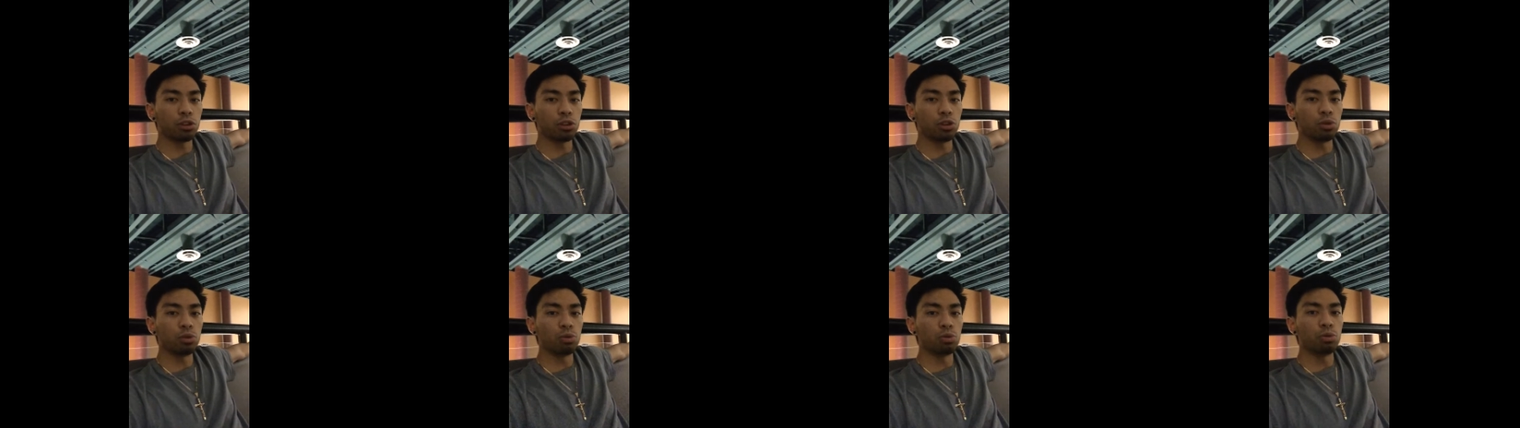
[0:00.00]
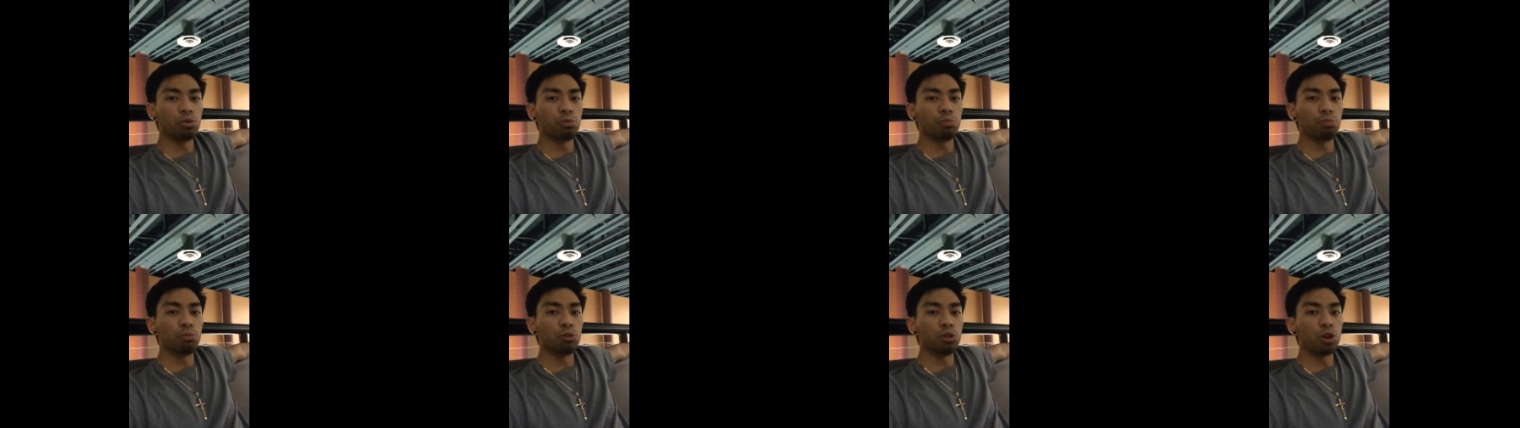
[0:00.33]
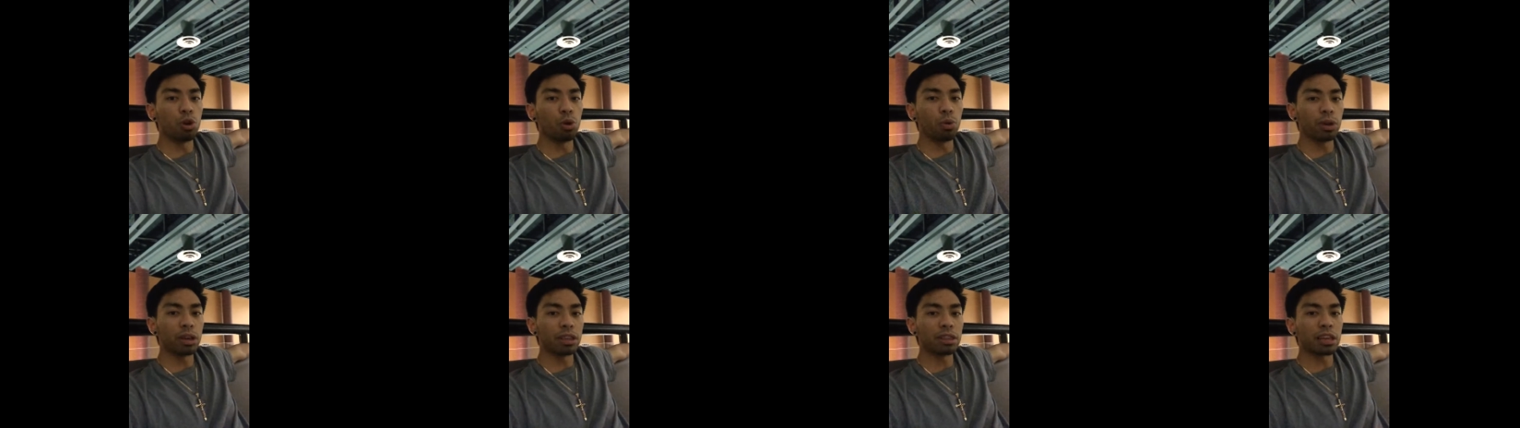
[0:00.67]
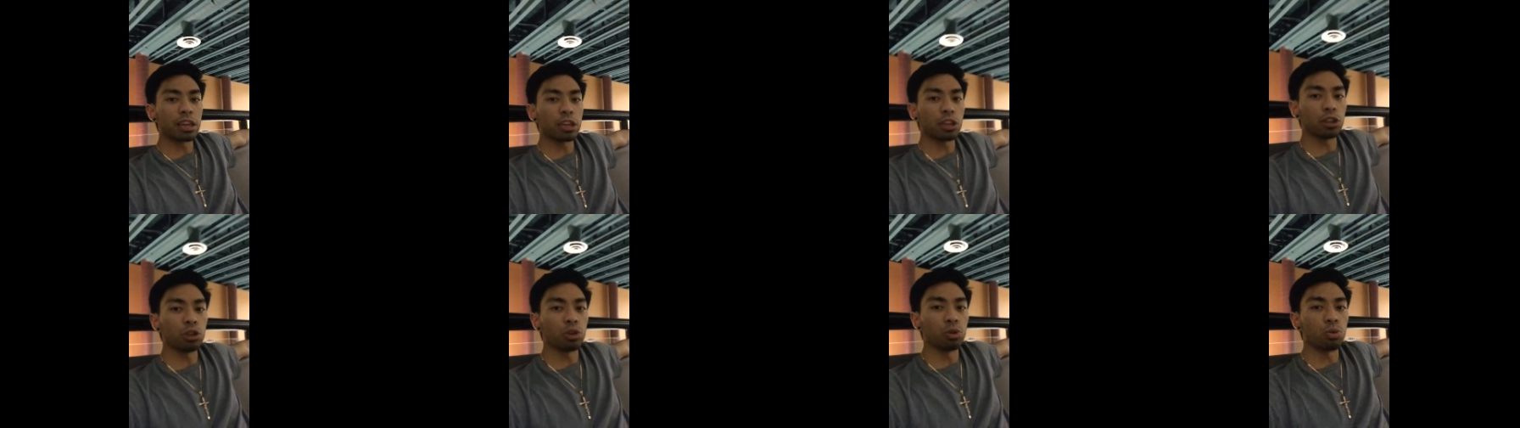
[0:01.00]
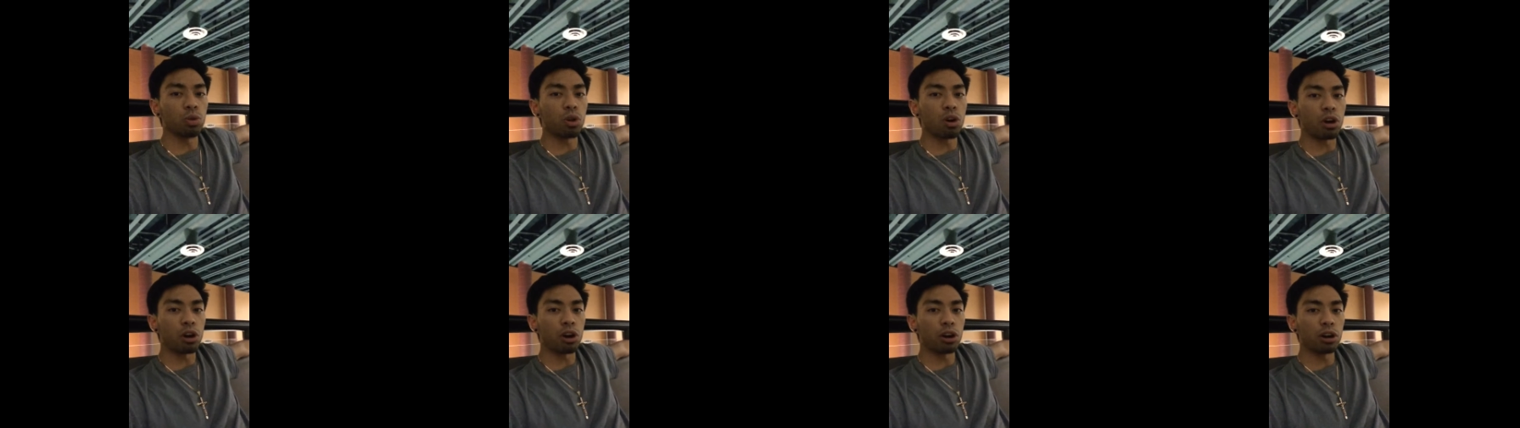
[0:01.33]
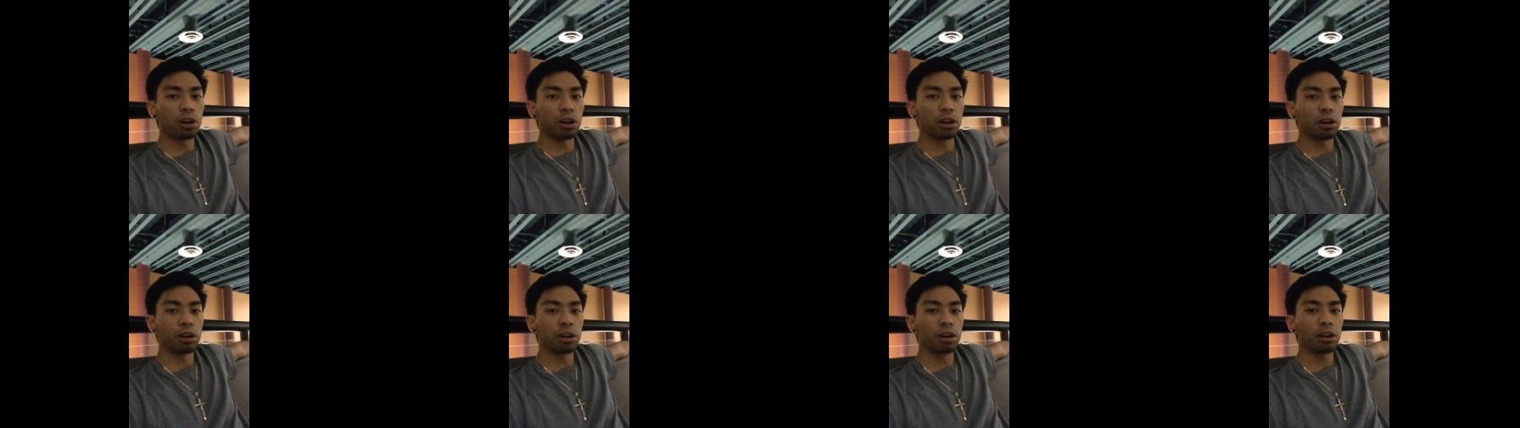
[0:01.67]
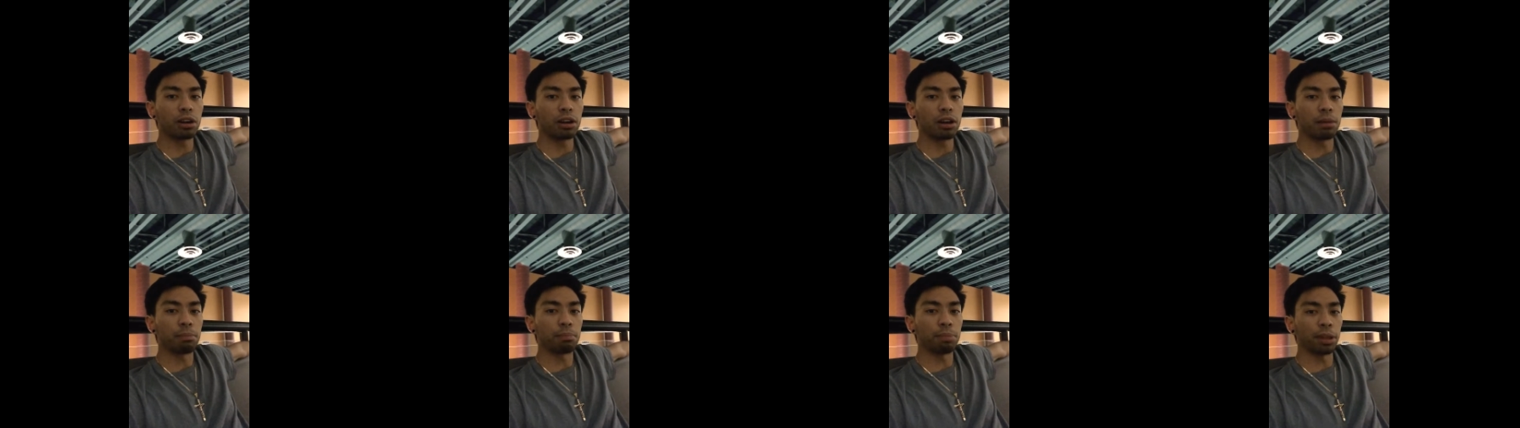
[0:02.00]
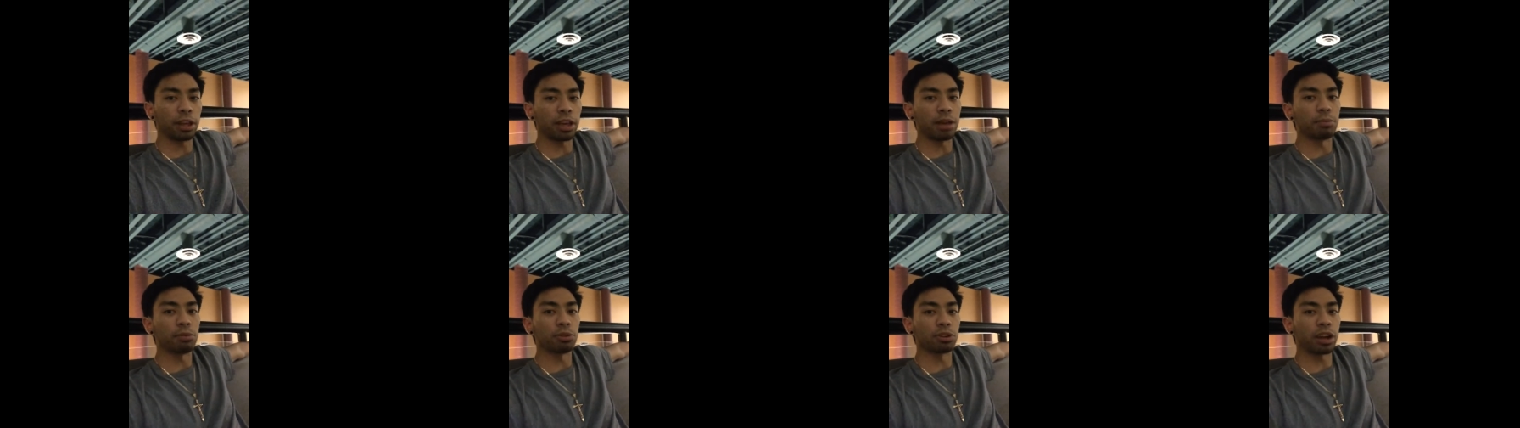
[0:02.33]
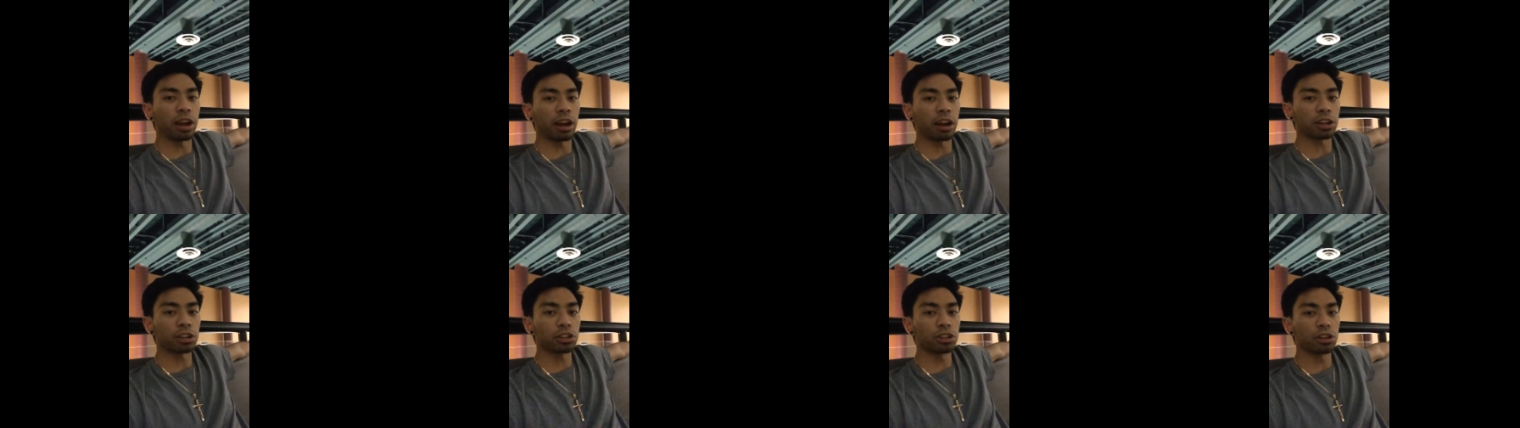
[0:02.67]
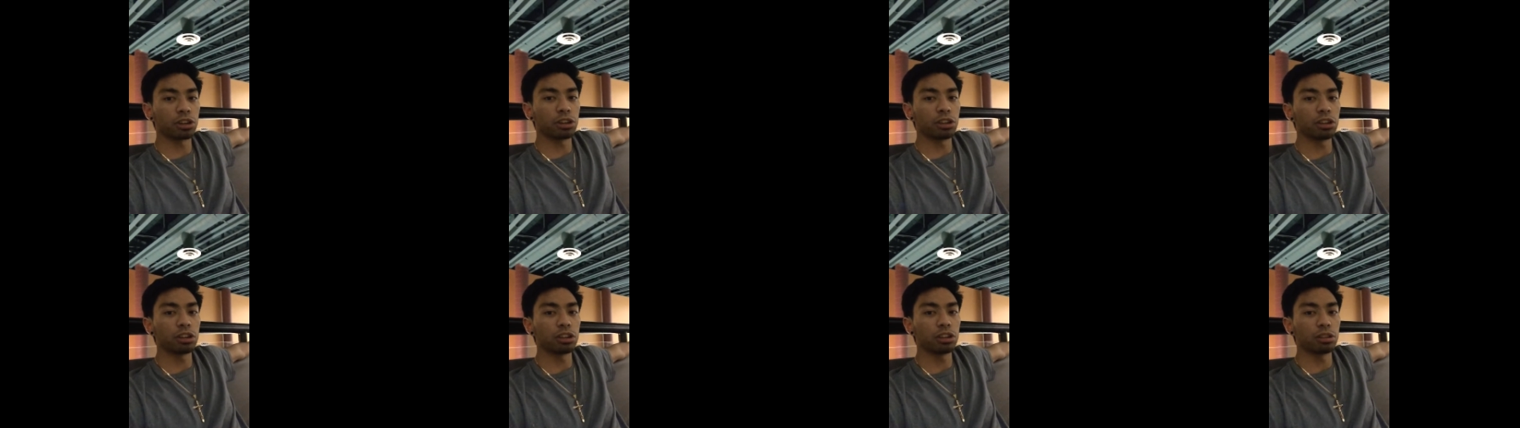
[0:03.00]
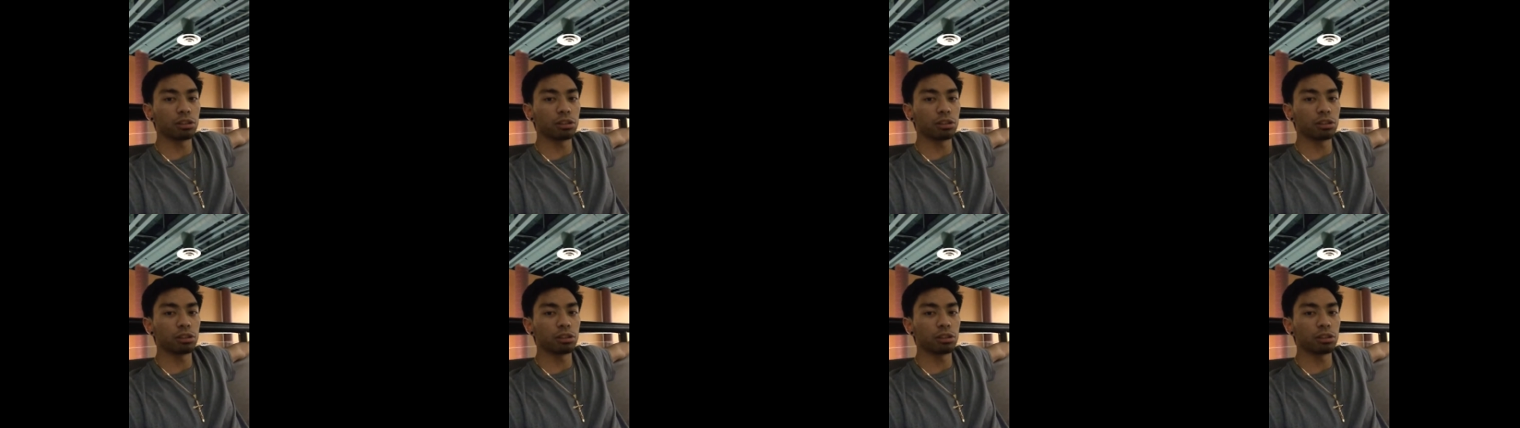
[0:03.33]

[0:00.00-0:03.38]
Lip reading: you knowing that you are a playable character,